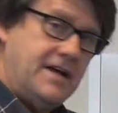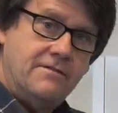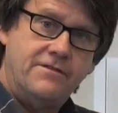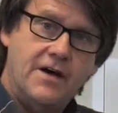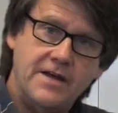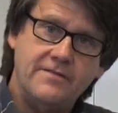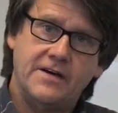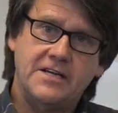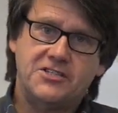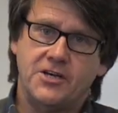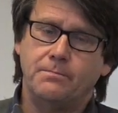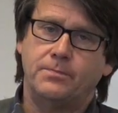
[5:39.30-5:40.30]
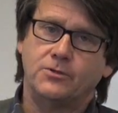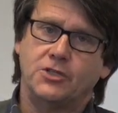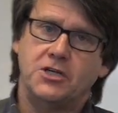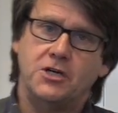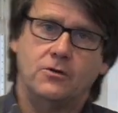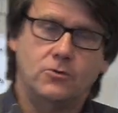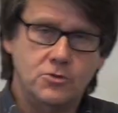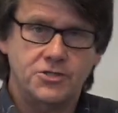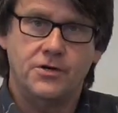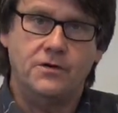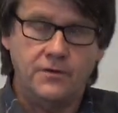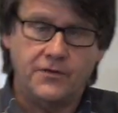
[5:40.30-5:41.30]
it very, very simple to
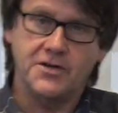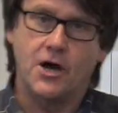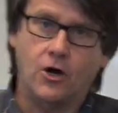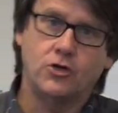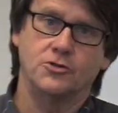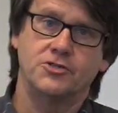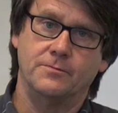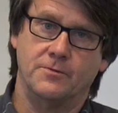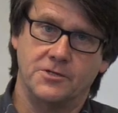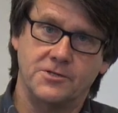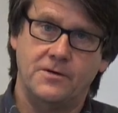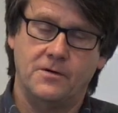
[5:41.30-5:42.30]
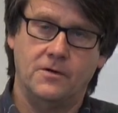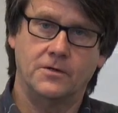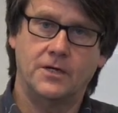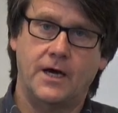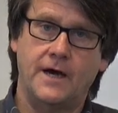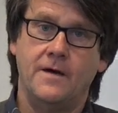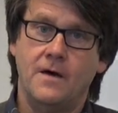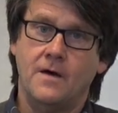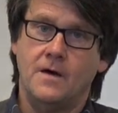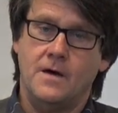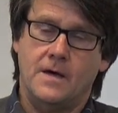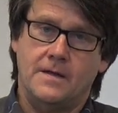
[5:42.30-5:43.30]
use for your customers, okay?
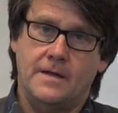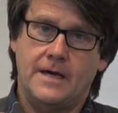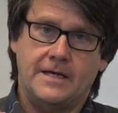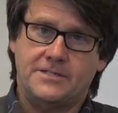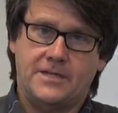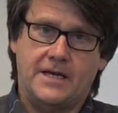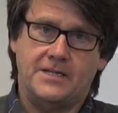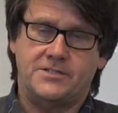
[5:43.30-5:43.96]
If